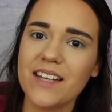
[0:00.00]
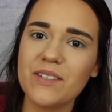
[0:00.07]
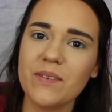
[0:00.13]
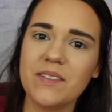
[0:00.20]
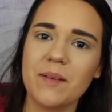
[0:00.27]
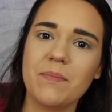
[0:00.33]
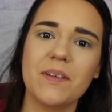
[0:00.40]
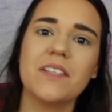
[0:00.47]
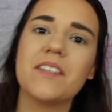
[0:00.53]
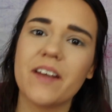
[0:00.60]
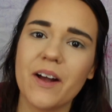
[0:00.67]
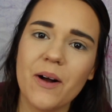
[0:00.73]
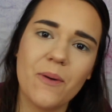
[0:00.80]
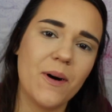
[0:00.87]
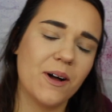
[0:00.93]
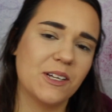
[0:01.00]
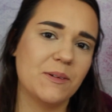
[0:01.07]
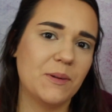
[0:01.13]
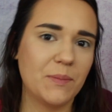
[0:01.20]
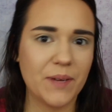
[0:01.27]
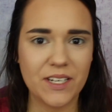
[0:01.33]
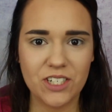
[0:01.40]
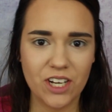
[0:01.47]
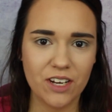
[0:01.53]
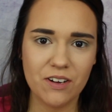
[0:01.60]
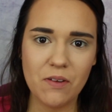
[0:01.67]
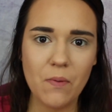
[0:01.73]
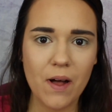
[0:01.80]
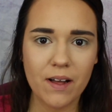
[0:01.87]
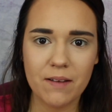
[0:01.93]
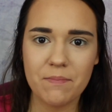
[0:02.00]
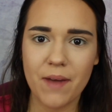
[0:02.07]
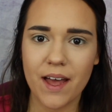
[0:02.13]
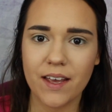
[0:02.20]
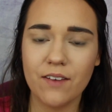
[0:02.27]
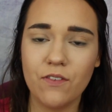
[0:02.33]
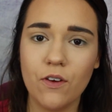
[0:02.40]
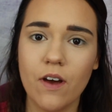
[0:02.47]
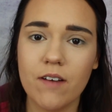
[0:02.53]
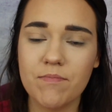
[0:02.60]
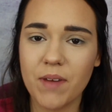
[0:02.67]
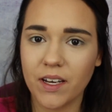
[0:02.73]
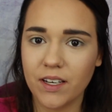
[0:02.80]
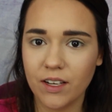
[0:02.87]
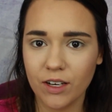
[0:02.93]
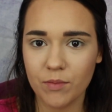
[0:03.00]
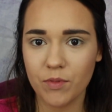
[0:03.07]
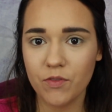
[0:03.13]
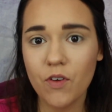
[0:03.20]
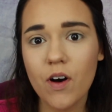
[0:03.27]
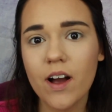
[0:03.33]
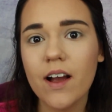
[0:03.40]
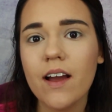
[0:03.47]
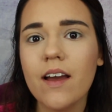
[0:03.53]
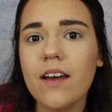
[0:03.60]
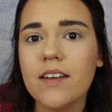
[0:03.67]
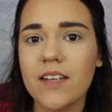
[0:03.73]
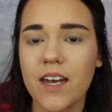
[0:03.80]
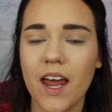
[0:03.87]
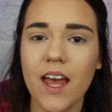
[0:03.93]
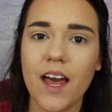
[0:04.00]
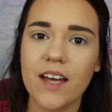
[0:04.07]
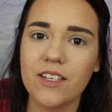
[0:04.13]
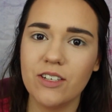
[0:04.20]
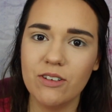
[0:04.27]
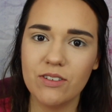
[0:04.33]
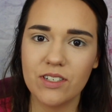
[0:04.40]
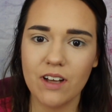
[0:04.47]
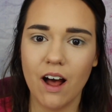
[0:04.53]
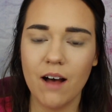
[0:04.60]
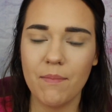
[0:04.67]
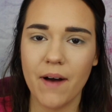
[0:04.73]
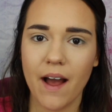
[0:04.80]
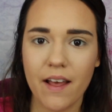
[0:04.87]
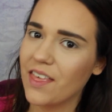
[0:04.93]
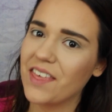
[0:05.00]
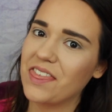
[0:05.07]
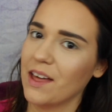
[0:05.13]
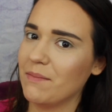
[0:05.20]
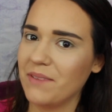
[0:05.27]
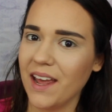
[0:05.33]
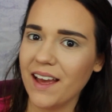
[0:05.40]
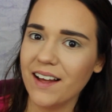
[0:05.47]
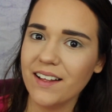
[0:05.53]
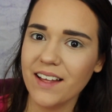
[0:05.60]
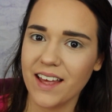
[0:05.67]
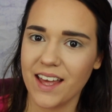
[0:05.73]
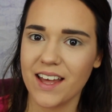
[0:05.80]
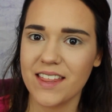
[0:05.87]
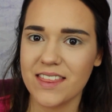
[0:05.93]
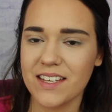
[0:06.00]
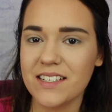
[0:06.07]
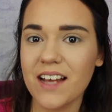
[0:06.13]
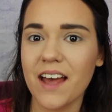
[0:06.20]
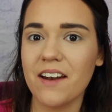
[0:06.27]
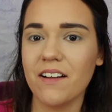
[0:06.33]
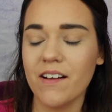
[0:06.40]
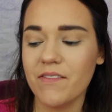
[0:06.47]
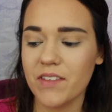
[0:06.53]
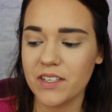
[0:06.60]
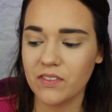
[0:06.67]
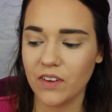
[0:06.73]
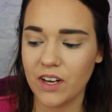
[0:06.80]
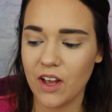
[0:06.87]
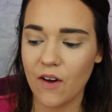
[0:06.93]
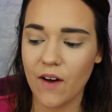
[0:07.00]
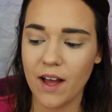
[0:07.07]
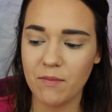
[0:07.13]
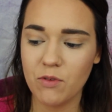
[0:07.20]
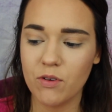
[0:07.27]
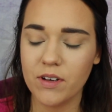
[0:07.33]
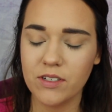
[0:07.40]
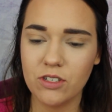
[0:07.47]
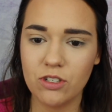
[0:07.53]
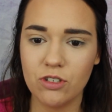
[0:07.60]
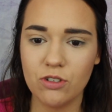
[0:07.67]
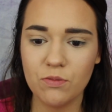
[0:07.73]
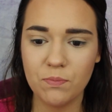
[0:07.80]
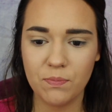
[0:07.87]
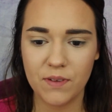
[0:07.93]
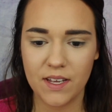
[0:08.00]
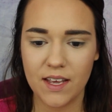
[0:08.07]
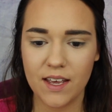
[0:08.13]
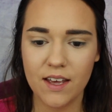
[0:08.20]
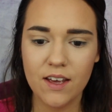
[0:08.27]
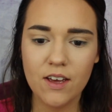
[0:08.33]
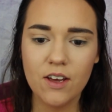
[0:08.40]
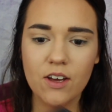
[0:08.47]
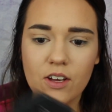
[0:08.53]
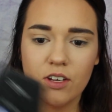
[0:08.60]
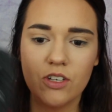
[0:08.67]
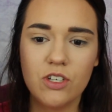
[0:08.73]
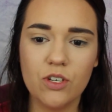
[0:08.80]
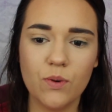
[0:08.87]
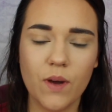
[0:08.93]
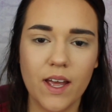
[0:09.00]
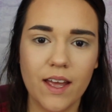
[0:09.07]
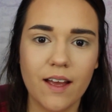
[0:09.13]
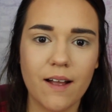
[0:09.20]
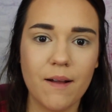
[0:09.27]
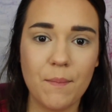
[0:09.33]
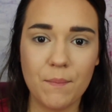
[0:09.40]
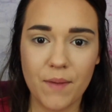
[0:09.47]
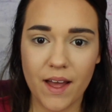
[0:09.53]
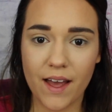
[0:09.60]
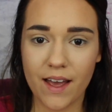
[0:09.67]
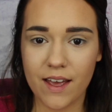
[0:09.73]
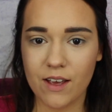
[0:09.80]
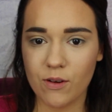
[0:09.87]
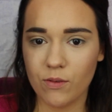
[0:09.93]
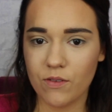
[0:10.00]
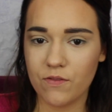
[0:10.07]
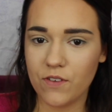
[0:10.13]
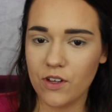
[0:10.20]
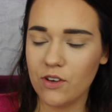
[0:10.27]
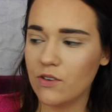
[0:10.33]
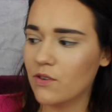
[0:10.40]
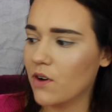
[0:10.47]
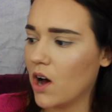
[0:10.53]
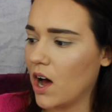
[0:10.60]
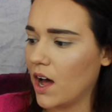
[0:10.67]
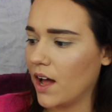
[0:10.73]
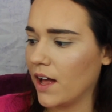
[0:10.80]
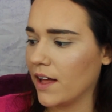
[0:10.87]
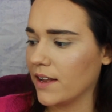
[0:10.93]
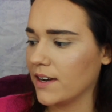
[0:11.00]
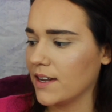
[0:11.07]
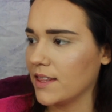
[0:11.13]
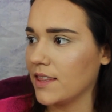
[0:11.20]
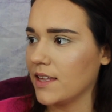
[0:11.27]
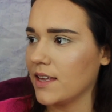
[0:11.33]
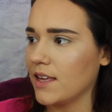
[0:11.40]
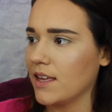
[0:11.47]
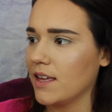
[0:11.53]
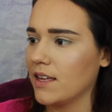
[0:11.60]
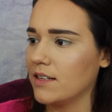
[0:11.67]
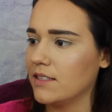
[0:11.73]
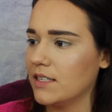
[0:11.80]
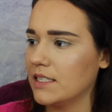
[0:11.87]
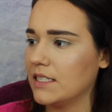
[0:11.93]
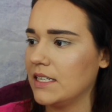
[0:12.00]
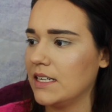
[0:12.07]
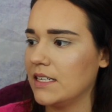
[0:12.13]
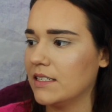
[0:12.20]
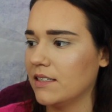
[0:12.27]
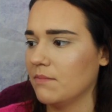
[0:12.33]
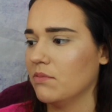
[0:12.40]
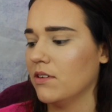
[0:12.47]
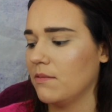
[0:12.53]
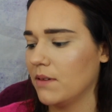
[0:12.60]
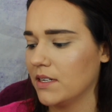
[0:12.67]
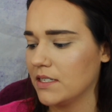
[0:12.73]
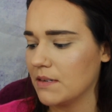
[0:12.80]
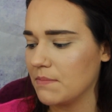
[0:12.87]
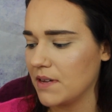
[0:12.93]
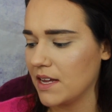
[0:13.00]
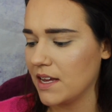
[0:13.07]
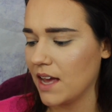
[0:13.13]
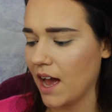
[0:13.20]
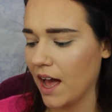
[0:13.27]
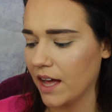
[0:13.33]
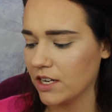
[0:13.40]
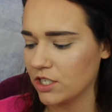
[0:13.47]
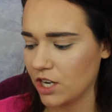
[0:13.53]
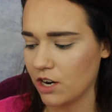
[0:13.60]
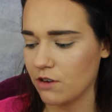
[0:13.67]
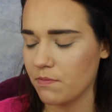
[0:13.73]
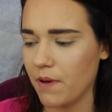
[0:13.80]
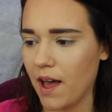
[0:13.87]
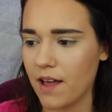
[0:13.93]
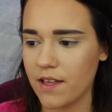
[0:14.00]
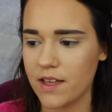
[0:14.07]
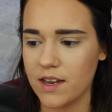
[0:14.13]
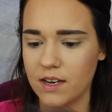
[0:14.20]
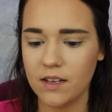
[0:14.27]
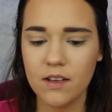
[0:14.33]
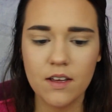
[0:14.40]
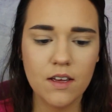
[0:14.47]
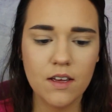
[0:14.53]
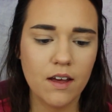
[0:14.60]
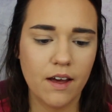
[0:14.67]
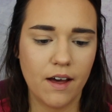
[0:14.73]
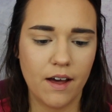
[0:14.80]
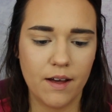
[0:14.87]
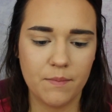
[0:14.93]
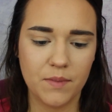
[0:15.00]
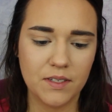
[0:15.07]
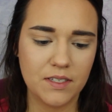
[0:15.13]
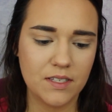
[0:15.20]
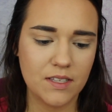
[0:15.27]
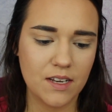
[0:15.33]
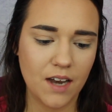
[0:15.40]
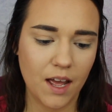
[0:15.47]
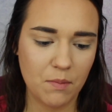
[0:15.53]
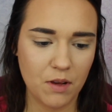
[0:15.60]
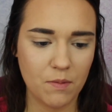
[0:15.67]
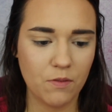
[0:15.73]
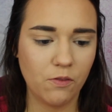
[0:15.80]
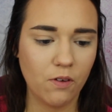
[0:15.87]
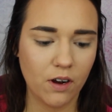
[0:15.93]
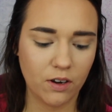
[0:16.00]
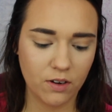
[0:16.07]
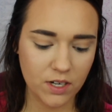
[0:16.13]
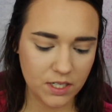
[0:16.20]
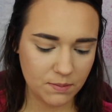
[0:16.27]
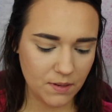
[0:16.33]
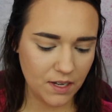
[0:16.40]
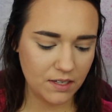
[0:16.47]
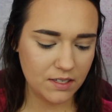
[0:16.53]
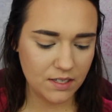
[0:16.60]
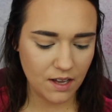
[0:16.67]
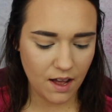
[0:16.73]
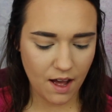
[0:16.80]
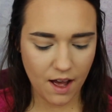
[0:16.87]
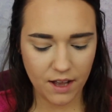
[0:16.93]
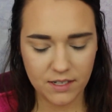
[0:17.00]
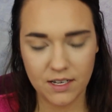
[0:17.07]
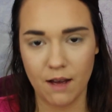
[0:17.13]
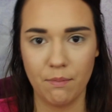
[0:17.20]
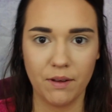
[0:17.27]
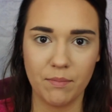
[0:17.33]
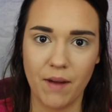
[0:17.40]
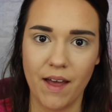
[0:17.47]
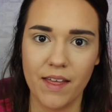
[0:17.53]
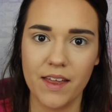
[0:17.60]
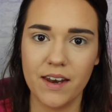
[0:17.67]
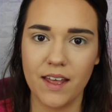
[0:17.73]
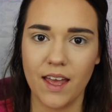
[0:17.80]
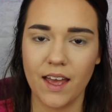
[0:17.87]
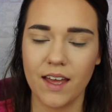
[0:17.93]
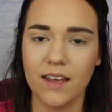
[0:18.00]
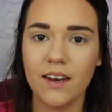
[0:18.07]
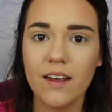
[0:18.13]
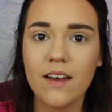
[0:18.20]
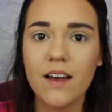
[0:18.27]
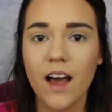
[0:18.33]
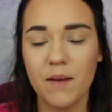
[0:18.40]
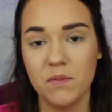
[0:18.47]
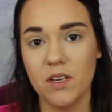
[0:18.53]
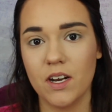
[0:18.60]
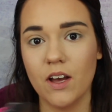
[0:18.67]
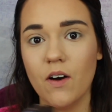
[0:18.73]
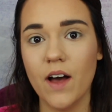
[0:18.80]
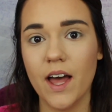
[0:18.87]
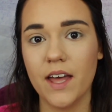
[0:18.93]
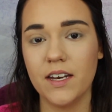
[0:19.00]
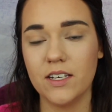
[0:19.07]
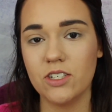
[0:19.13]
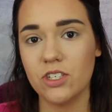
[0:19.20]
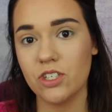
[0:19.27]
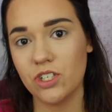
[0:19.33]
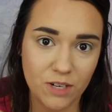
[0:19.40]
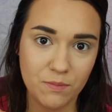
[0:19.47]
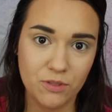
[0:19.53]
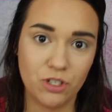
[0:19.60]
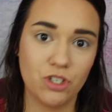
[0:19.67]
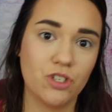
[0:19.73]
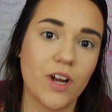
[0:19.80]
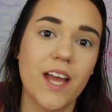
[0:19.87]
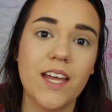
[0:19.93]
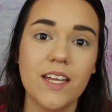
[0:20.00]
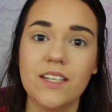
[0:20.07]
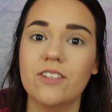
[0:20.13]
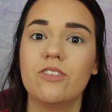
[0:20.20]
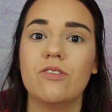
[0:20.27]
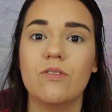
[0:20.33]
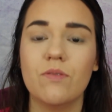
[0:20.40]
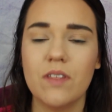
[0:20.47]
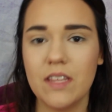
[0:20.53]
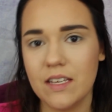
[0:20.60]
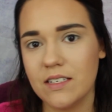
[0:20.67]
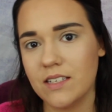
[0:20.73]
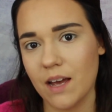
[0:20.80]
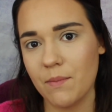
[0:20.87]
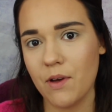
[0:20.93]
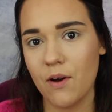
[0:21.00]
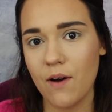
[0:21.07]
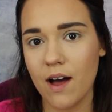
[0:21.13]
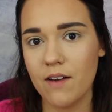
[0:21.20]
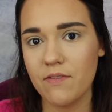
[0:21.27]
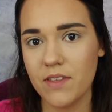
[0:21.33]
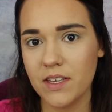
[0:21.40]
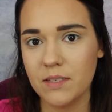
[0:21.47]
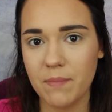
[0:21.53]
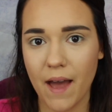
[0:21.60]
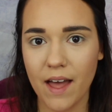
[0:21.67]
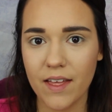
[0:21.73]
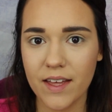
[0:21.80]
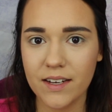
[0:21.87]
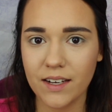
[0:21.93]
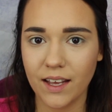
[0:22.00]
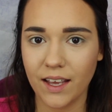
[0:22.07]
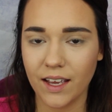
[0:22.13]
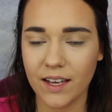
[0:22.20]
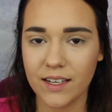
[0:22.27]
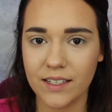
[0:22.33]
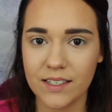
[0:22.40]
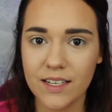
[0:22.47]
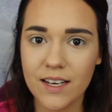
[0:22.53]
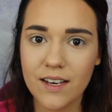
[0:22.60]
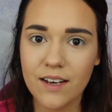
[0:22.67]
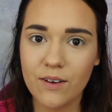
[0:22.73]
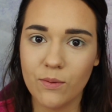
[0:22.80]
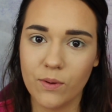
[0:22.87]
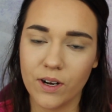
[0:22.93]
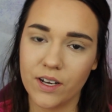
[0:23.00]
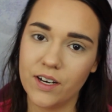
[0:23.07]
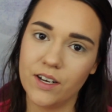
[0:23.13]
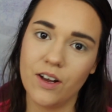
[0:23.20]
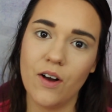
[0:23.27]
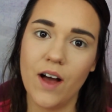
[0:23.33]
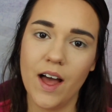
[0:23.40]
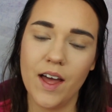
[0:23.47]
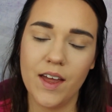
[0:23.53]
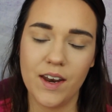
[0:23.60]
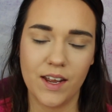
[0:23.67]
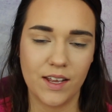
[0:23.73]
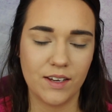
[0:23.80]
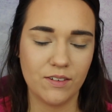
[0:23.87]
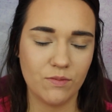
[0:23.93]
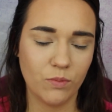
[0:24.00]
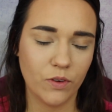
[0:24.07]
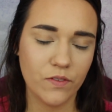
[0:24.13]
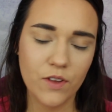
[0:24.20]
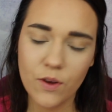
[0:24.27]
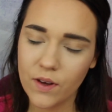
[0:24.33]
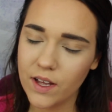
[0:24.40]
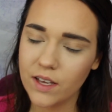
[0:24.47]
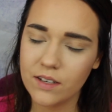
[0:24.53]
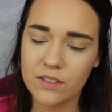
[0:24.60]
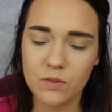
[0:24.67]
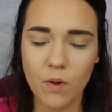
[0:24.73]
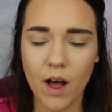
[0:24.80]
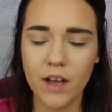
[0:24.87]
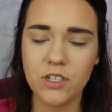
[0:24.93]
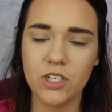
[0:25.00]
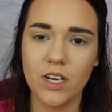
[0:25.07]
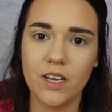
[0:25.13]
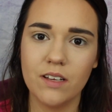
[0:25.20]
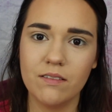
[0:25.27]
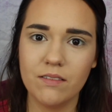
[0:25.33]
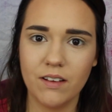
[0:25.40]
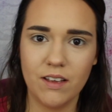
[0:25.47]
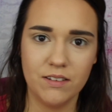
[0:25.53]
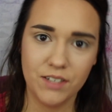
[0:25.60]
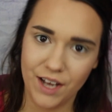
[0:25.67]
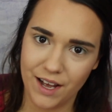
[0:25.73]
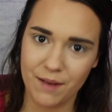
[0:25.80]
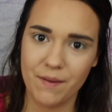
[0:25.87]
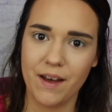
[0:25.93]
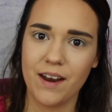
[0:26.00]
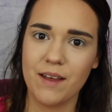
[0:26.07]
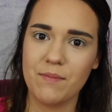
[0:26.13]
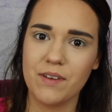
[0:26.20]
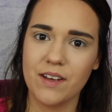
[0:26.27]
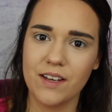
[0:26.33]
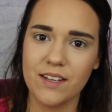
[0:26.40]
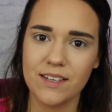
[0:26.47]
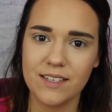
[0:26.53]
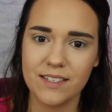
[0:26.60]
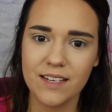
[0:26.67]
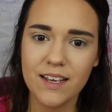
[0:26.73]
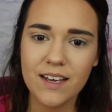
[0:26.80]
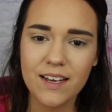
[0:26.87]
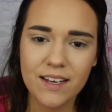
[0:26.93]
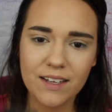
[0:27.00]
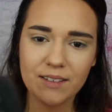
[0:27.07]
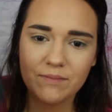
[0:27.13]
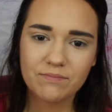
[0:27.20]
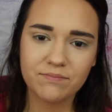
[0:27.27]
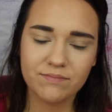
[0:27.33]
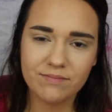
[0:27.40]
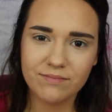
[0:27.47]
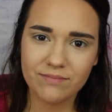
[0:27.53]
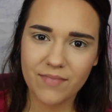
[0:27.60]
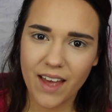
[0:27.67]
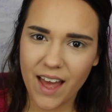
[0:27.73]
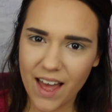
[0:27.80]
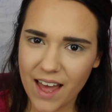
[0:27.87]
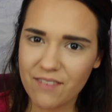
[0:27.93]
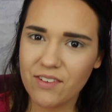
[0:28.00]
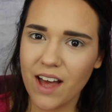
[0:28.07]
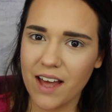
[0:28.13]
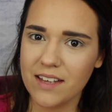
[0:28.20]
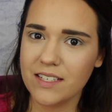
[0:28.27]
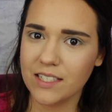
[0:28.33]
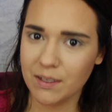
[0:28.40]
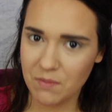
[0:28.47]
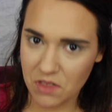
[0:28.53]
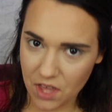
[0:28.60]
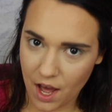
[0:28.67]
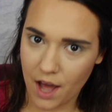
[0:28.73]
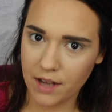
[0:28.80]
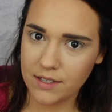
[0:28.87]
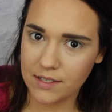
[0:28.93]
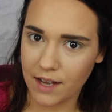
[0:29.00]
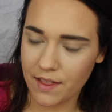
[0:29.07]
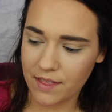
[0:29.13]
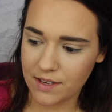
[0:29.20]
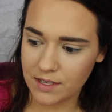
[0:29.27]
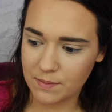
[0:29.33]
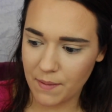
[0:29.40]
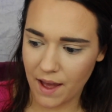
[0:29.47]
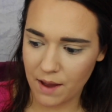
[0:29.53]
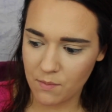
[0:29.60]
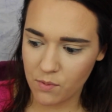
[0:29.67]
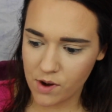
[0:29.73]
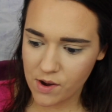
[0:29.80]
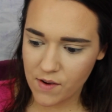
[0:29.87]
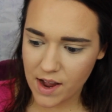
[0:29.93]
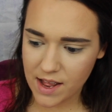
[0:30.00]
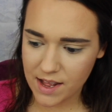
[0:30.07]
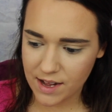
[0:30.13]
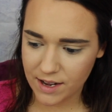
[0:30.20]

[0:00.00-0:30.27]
guys, what's up? It's Sarah. Welcome to my channel. Welcome back if you have been here before. Today, as you saw by the thumbnail and the title of this video, I'm going to be doing my review on the Disney Simply Meant to Be eyeshadow palette. It's the Nightmare Before Christmas Hot Topic palette, and I'm going to go ahead and just jump straight into the demo of this palette, and we're going to go ahead and review it, swatch it, and talk about it because I've got some thoughts on this bad boy right